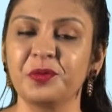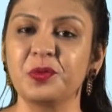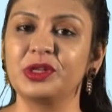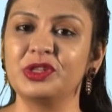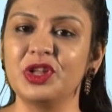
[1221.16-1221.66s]

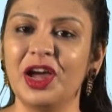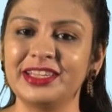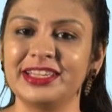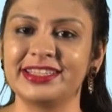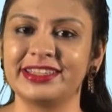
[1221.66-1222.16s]
would
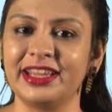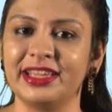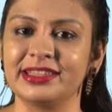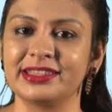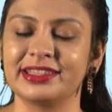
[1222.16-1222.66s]
knot his
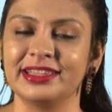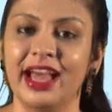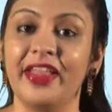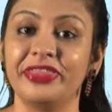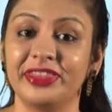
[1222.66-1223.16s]
reins,
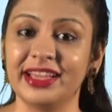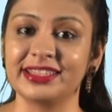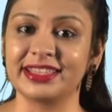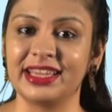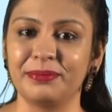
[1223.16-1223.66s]

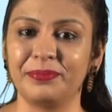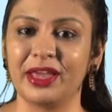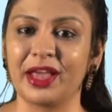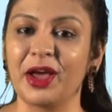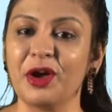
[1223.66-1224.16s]
thus
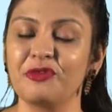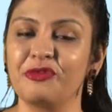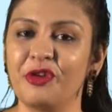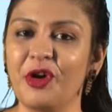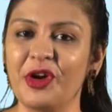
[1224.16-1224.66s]
keeping
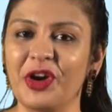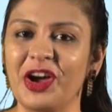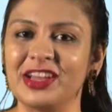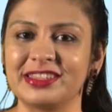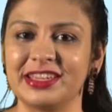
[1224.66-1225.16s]
four
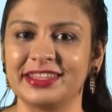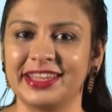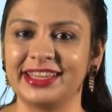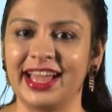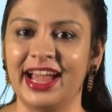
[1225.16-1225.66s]
horses
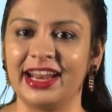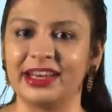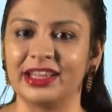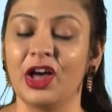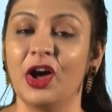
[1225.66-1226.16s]
in hand
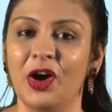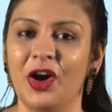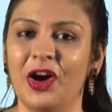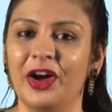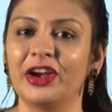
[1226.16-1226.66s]

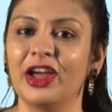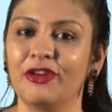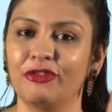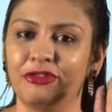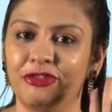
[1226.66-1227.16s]
or
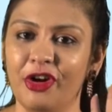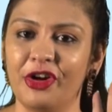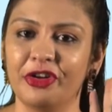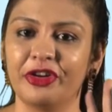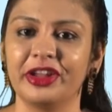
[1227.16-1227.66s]

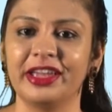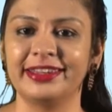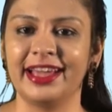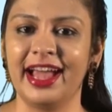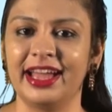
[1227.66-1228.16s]
four in
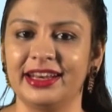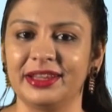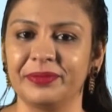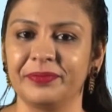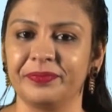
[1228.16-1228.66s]
hand.
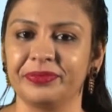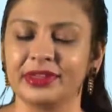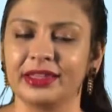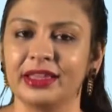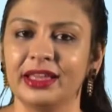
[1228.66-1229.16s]

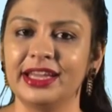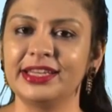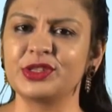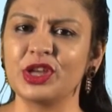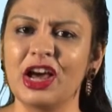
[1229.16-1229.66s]
It
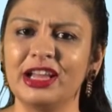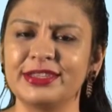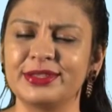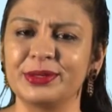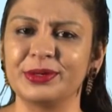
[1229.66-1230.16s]
is
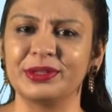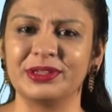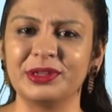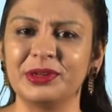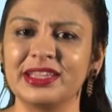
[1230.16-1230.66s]
also
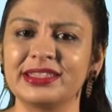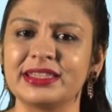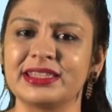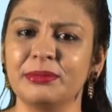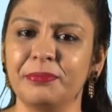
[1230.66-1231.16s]
known as a
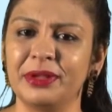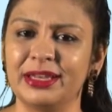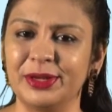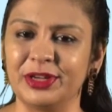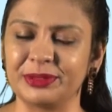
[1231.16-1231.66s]
simple
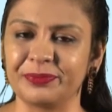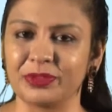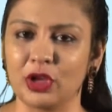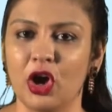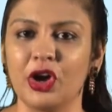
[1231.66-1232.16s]
knot
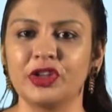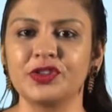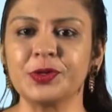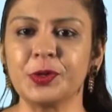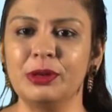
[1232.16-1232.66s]
or a
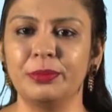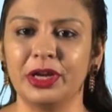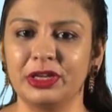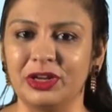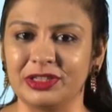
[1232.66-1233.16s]

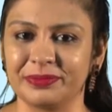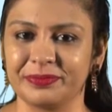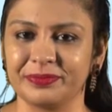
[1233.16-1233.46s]
schoolboy knot.